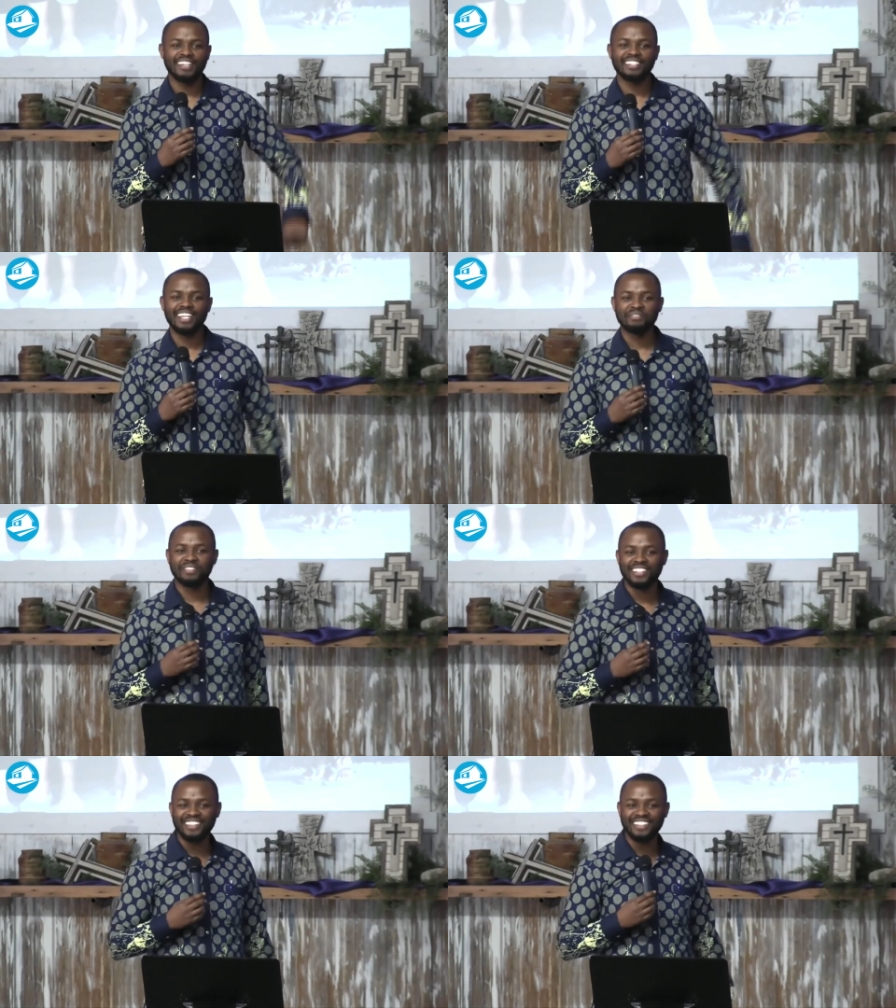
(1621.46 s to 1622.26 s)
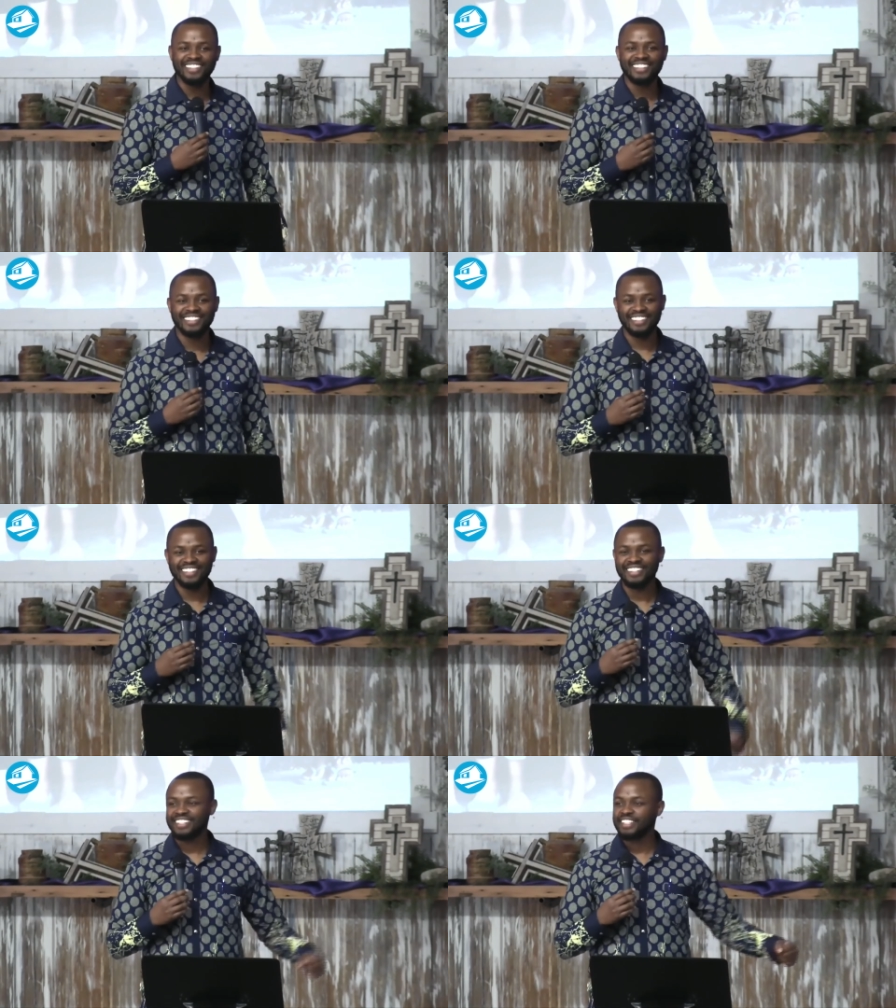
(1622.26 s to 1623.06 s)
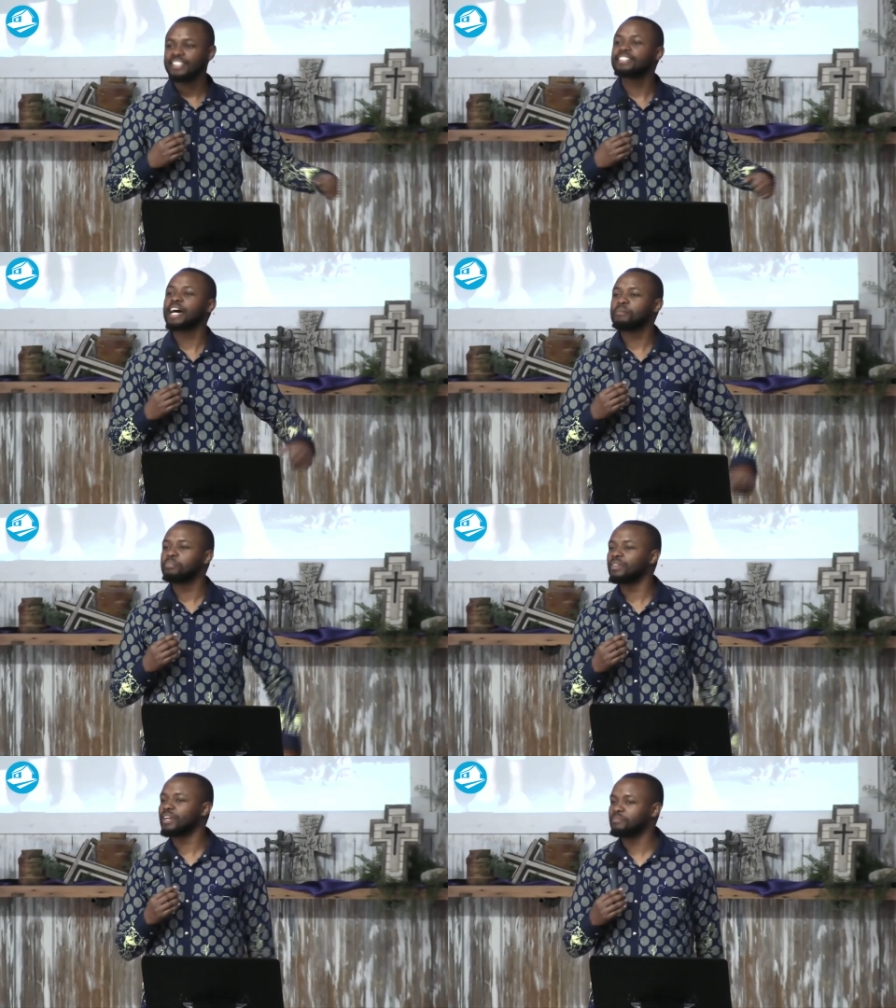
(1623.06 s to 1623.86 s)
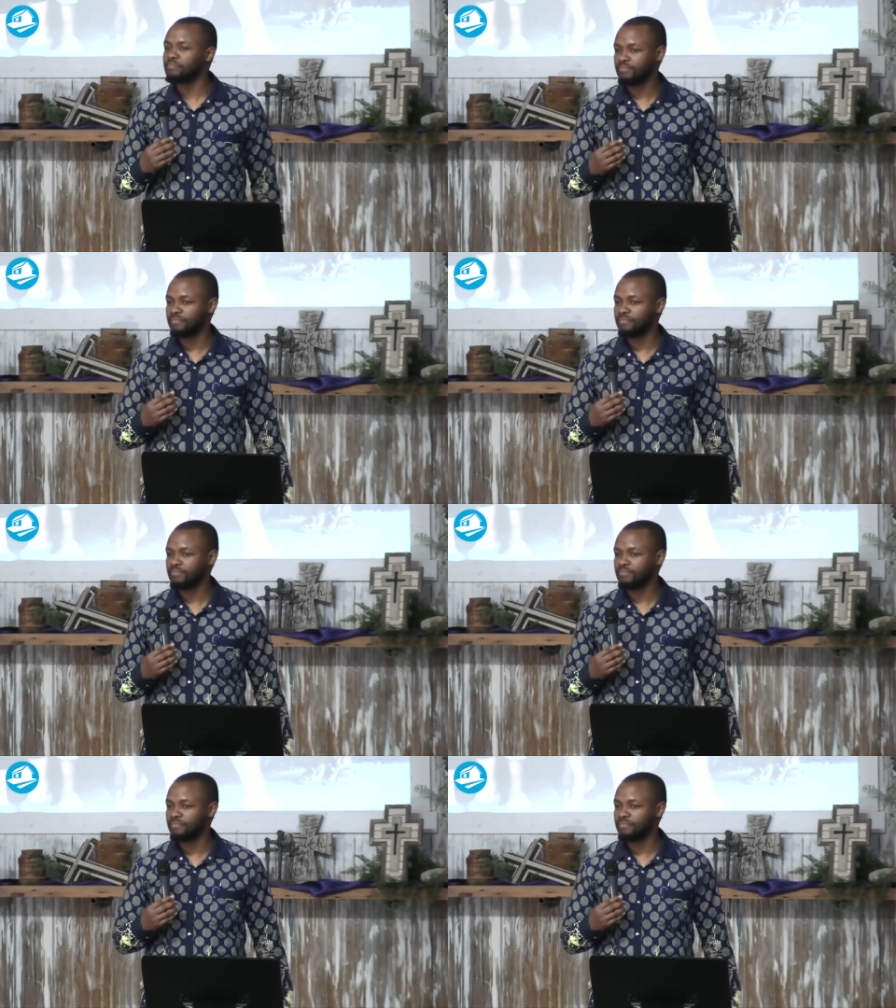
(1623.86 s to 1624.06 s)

saved. She discipled them.